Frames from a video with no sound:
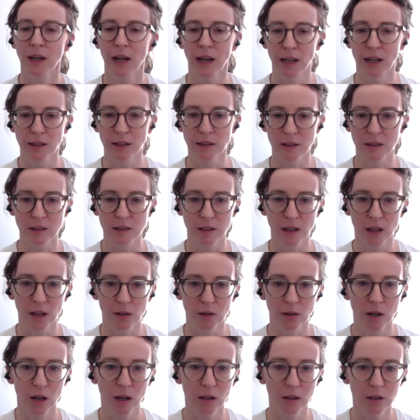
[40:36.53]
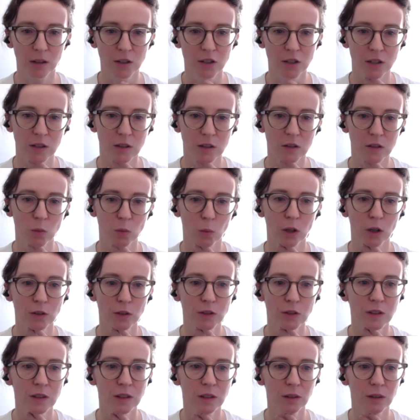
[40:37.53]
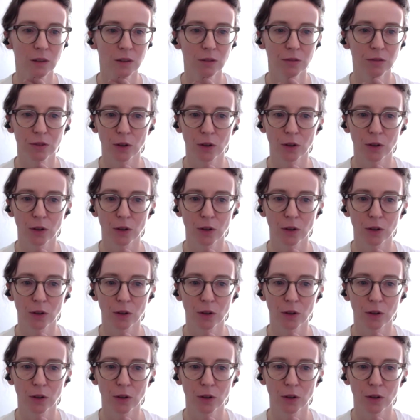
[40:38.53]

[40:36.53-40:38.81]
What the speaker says: at the Seattle colleges while still